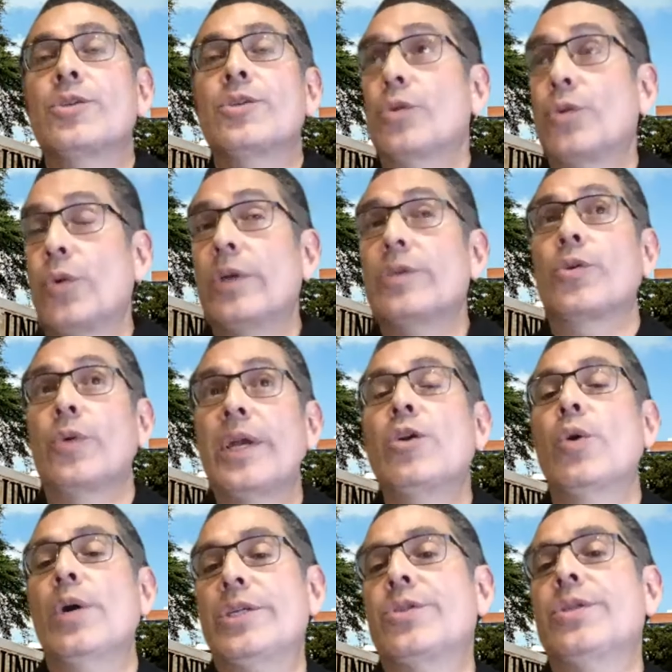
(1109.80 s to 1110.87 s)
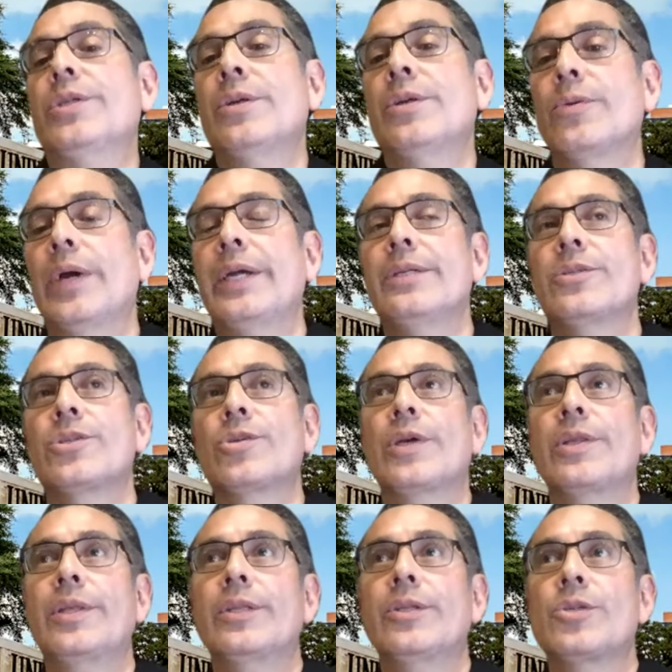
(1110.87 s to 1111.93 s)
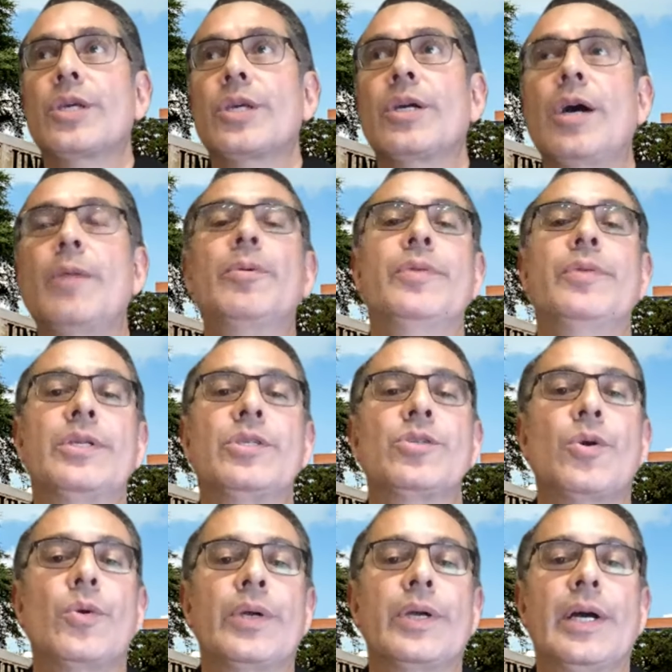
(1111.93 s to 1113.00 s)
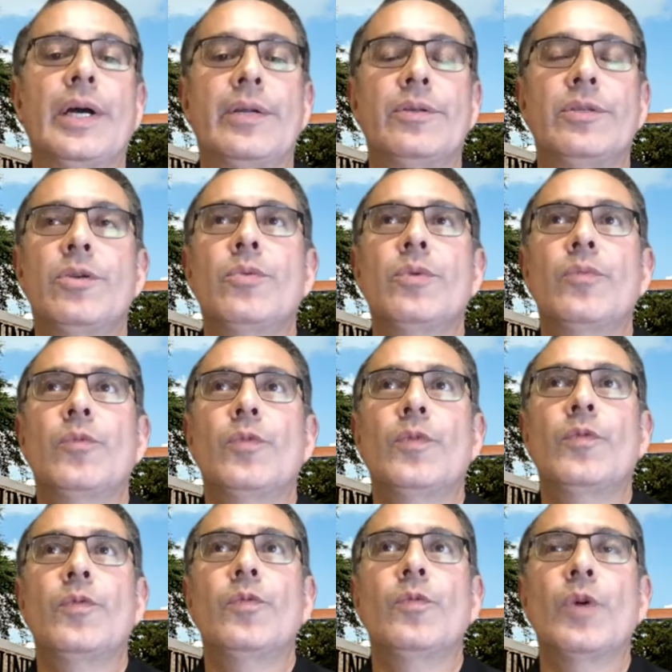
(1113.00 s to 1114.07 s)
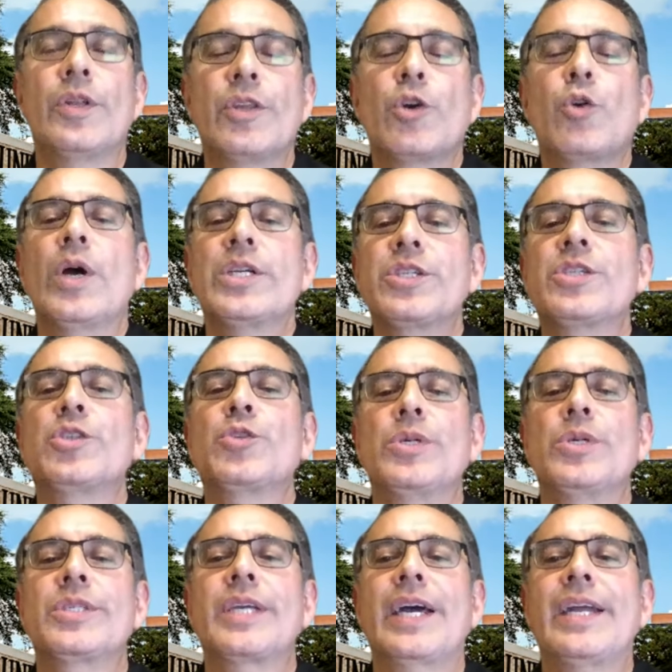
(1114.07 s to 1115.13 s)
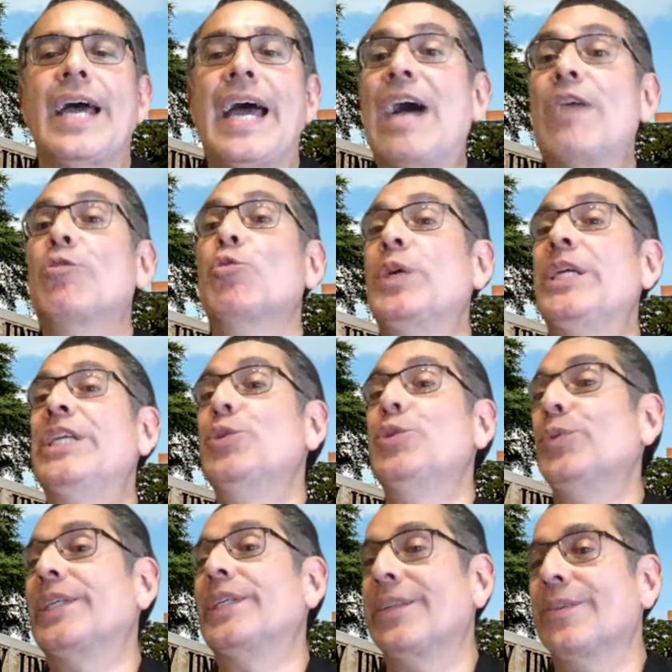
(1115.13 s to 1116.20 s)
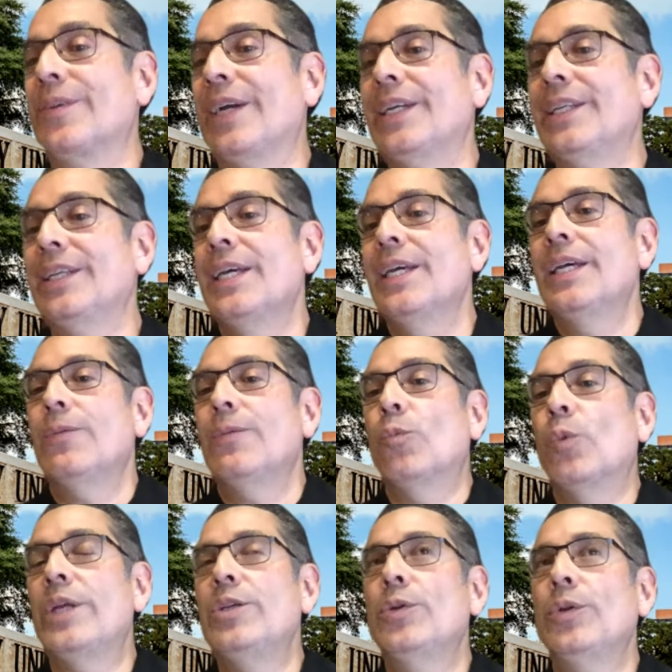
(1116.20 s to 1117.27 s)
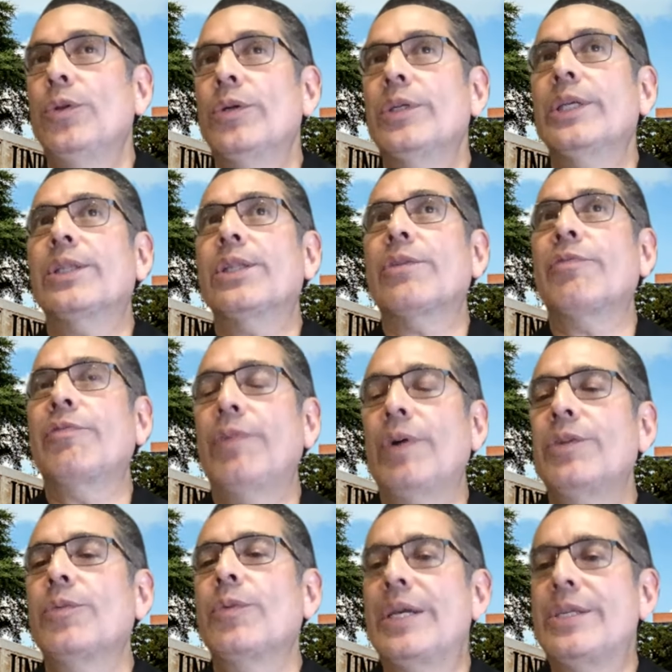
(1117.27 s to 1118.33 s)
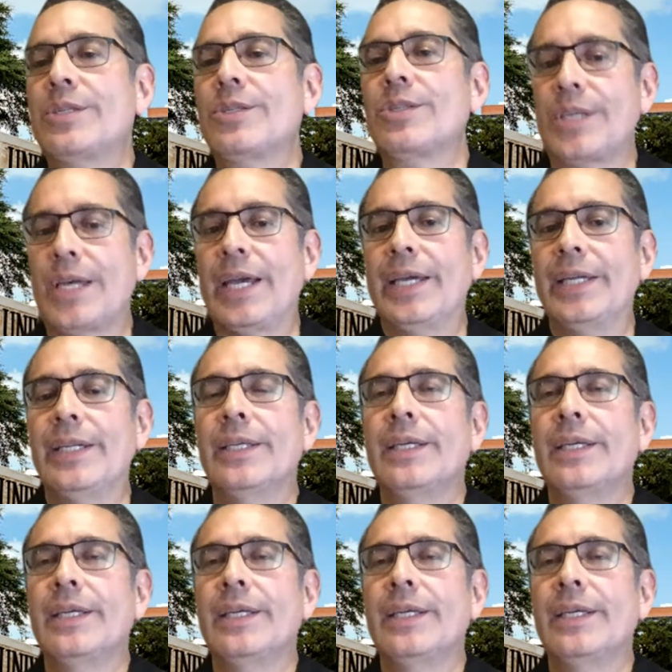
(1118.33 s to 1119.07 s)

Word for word: a, it's a great question, right? And so I think there's a couple things going on. You know, one of the questions was kind of how are we doing, right? When you look at the fundraising side,